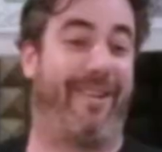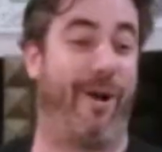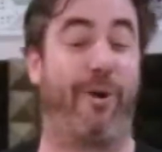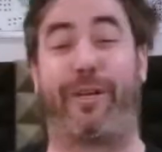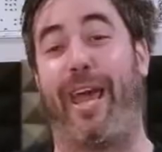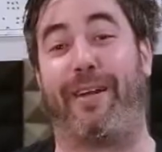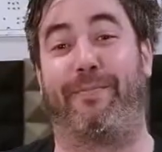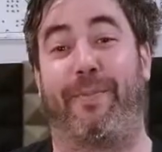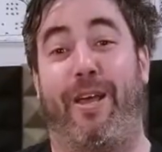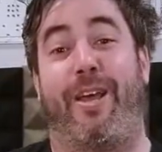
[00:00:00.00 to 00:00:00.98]
Okay,
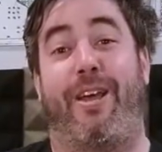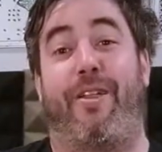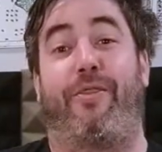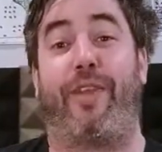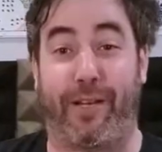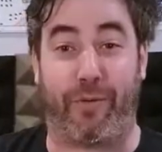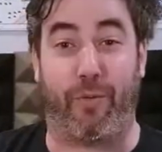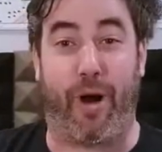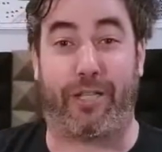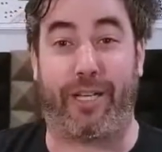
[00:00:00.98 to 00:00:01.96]
thanks for
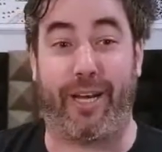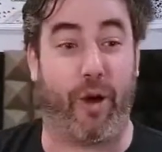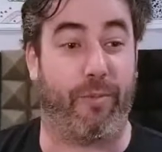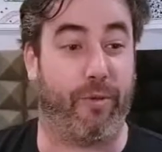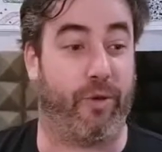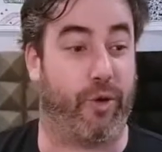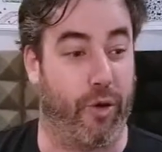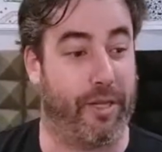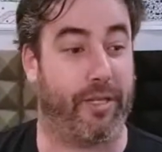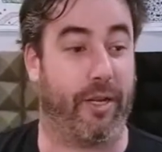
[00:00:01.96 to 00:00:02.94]
watching. I hope you
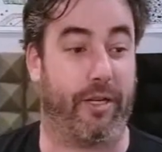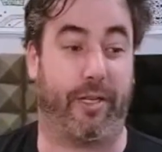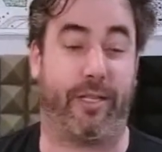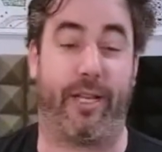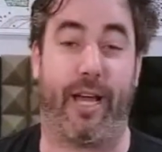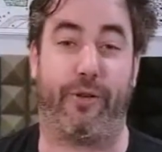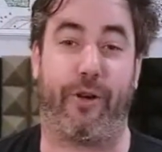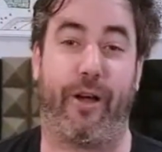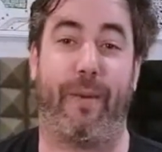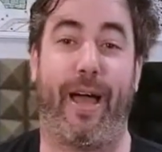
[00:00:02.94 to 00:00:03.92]
enjoyed this dungeon design
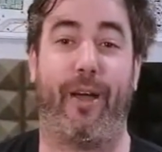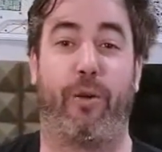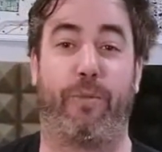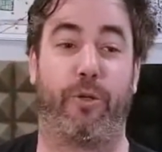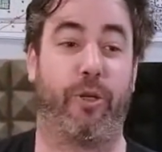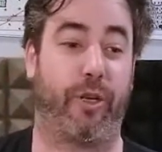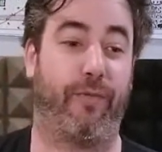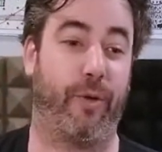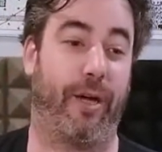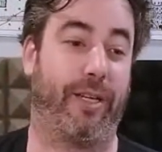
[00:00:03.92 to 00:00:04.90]
drive-by. I hope you took
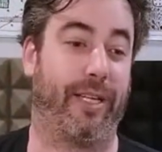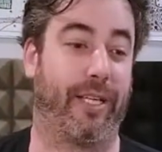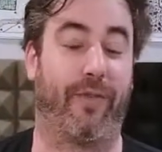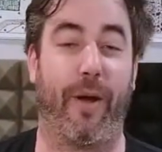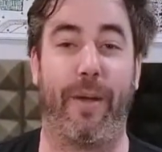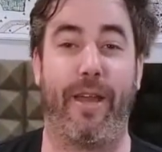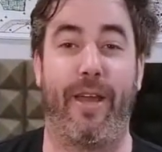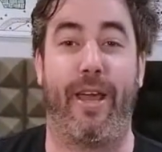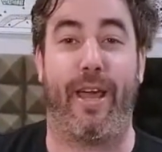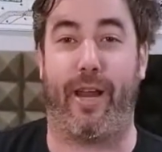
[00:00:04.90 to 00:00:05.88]
a few ideas from it,
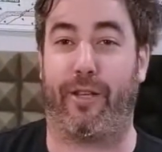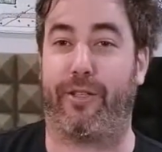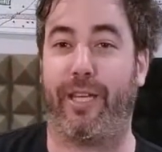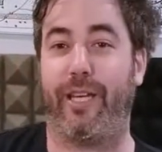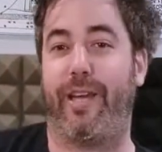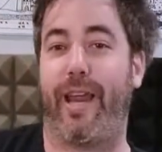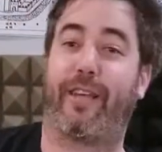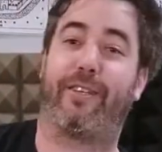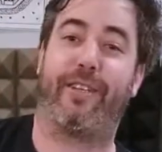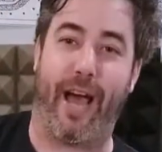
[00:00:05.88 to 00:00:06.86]
and I'll see you
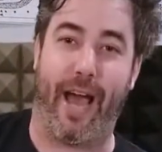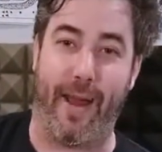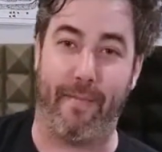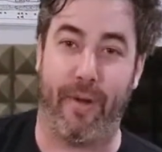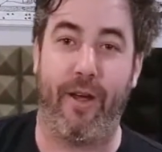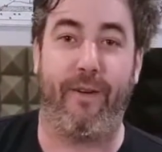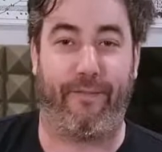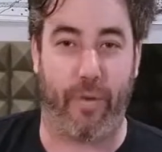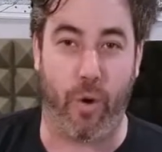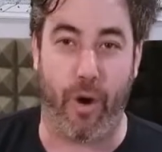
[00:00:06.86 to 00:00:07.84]
next time
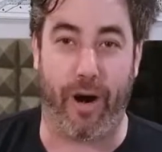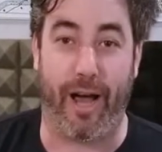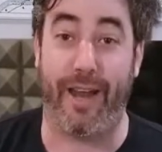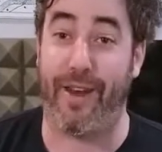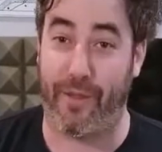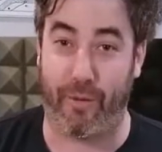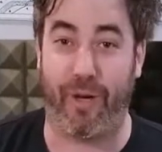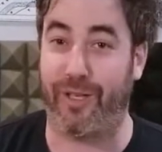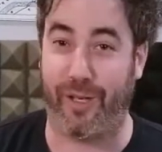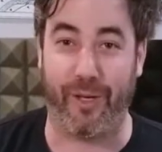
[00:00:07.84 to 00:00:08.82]
for another
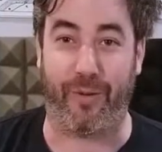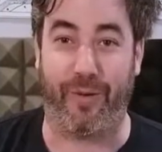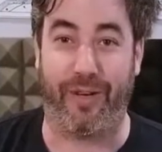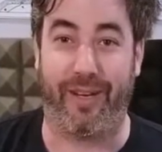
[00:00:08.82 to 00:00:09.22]
one soon.